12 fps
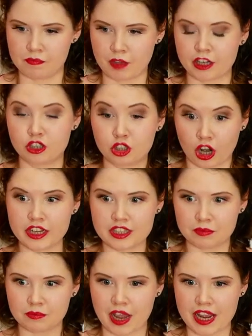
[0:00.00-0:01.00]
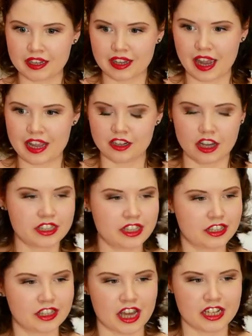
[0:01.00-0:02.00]
tried to make a
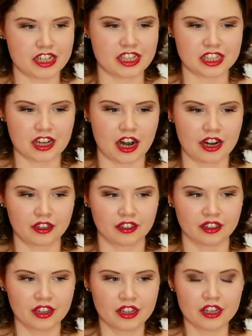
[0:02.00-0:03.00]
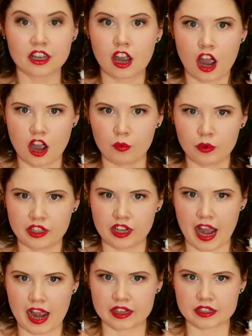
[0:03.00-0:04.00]
1930s style cartwheel
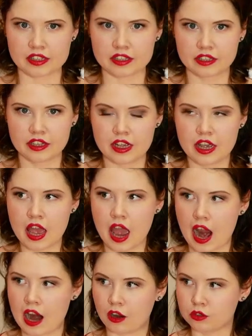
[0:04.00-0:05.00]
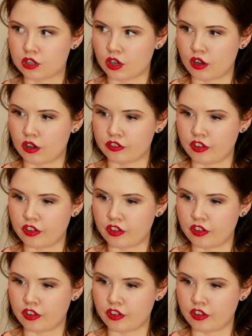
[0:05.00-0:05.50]
hat out of